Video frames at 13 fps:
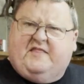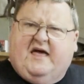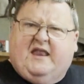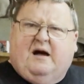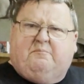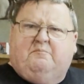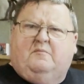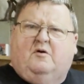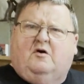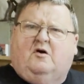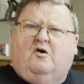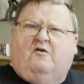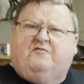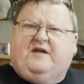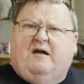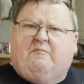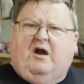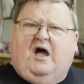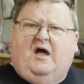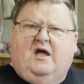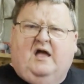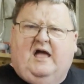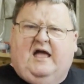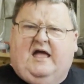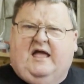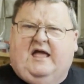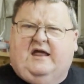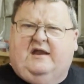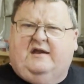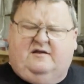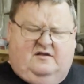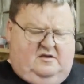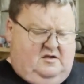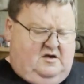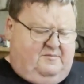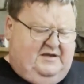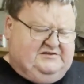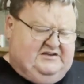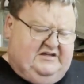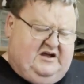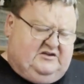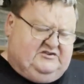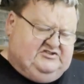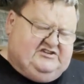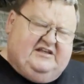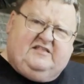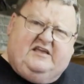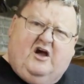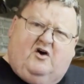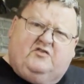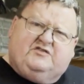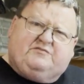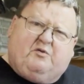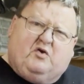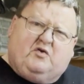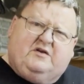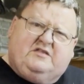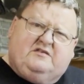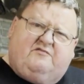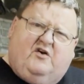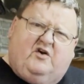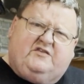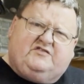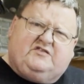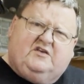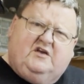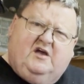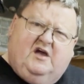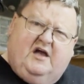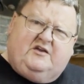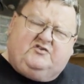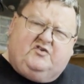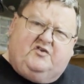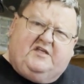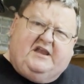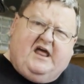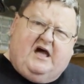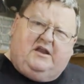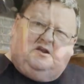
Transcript: that up off camera, and I'm actually gonna gently hold the sprocket in the vise and turn the nut.